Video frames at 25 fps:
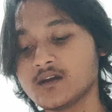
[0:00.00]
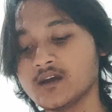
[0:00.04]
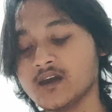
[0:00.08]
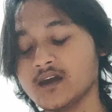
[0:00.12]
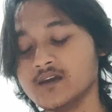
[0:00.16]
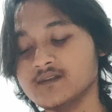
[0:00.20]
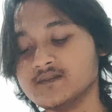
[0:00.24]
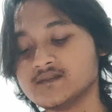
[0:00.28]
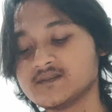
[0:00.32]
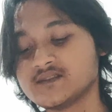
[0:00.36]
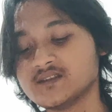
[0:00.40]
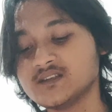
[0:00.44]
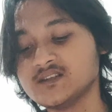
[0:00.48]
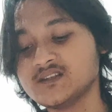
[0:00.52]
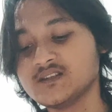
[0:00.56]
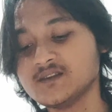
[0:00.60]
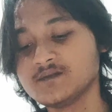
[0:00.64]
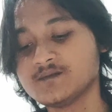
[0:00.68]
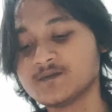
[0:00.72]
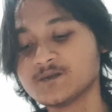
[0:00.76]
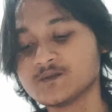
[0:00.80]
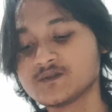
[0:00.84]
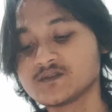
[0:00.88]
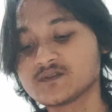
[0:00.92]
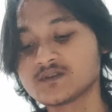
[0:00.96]
and
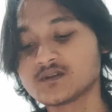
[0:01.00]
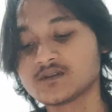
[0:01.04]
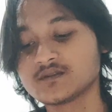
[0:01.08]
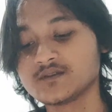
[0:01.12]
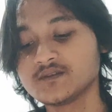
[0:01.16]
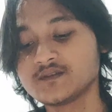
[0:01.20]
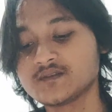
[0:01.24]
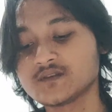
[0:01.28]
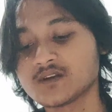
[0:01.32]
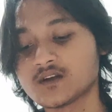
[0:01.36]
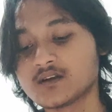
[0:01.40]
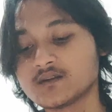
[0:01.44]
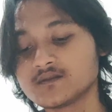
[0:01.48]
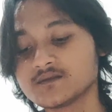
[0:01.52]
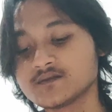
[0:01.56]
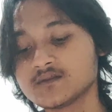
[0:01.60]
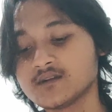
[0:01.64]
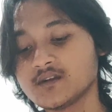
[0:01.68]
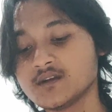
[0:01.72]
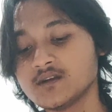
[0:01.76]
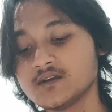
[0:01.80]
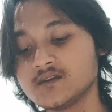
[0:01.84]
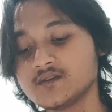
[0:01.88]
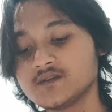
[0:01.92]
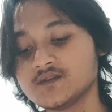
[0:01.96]
Sisyphus
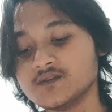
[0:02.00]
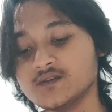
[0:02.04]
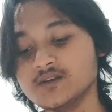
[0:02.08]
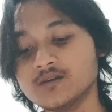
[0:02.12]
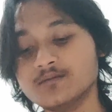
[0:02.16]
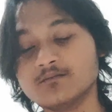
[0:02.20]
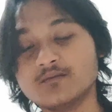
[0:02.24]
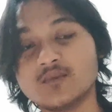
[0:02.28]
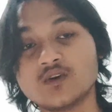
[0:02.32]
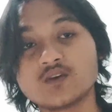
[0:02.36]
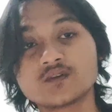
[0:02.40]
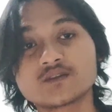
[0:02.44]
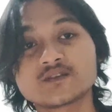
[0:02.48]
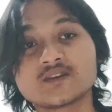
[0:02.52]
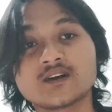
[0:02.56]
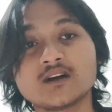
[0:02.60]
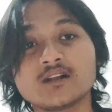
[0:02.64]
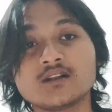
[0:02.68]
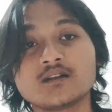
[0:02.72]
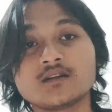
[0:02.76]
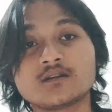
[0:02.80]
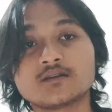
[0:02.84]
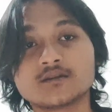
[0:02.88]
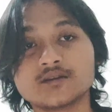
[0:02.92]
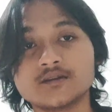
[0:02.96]
returned to the
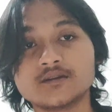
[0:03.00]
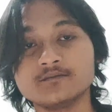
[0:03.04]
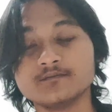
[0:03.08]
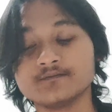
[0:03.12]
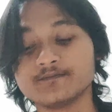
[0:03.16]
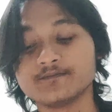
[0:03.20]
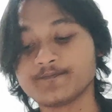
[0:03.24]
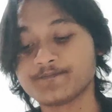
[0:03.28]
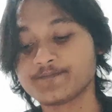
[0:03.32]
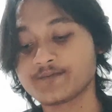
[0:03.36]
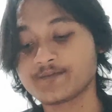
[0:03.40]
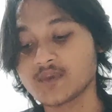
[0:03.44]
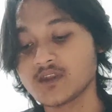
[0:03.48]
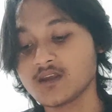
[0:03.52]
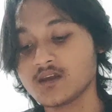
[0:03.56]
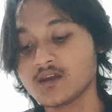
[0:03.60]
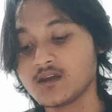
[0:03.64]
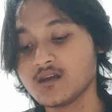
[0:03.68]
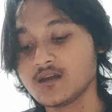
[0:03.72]
mortal realm.